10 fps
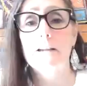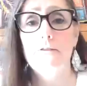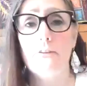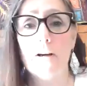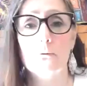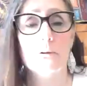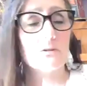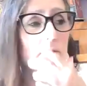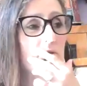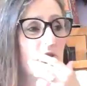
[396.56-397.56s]
at the
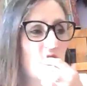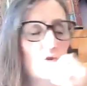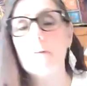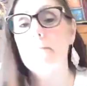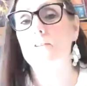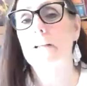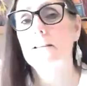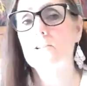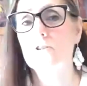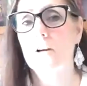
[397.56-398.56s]
fireworks, we get to be joyful at
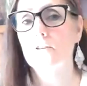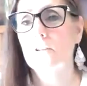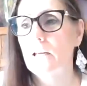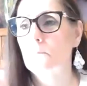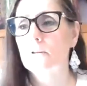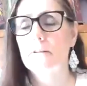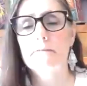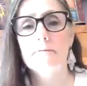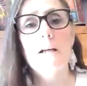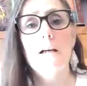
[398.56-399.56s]
the soccer game or
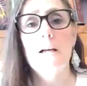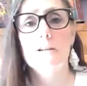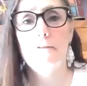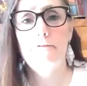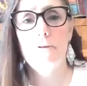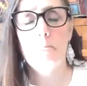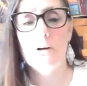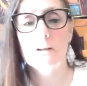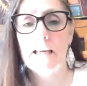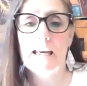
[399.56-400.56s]
the
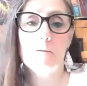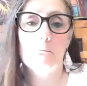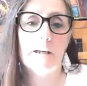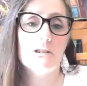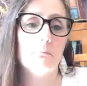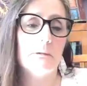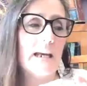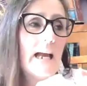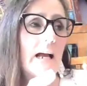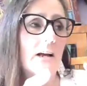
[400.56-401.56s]
football game. We get to
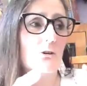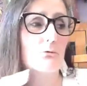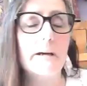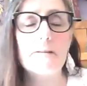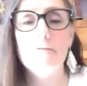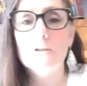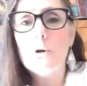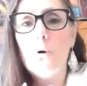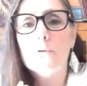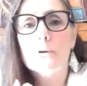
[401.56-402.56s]
be grateful
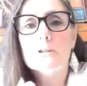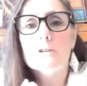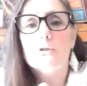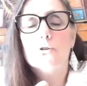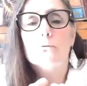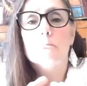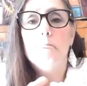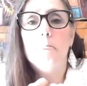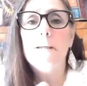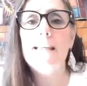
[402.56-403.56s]
to hold those little
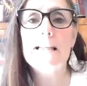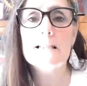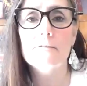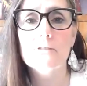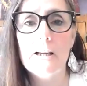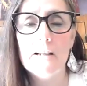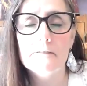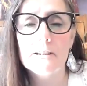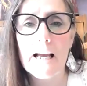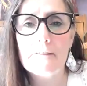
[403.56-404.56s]
beings of
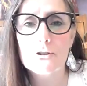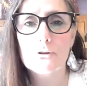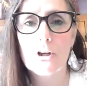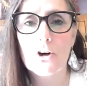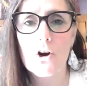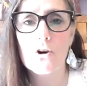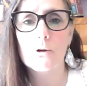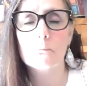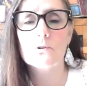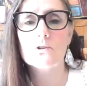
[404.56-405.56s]
love and laughter in our
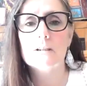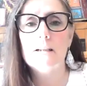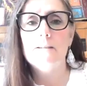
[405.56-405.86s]
arms.